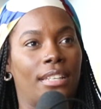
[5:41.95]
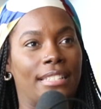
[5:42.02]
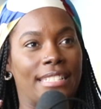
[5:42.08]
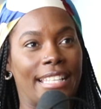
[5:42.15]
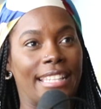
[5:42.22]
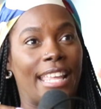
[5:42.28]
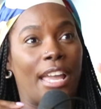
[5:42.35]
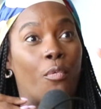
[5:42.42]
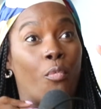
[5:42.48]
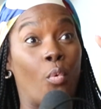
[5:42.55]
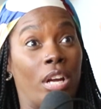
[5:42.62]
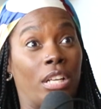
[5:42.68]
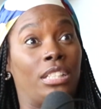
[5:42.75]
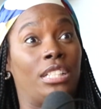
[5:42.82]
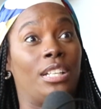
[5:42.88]
It's like that
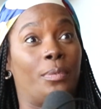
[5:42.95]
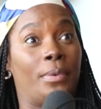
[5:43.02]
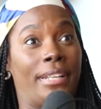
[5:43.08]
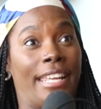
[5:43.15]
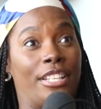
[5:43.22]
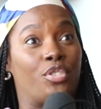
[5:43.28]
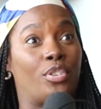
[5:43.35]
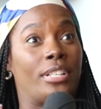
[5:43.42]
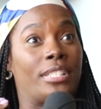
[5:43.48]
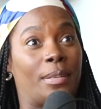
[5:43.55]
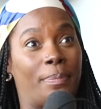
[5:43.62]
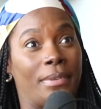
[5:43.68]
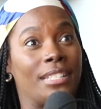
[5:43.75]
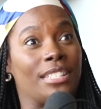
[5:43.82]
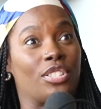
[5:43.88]
one good one. They dressed
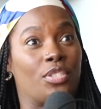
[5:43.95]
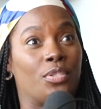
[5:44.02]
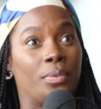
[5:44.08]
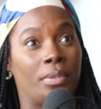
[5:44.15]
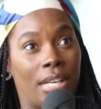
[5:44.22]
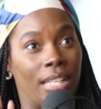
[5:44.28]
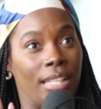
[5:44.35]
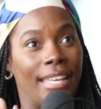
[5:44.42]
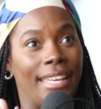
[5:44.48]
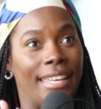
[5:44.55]
up in the suit and all that.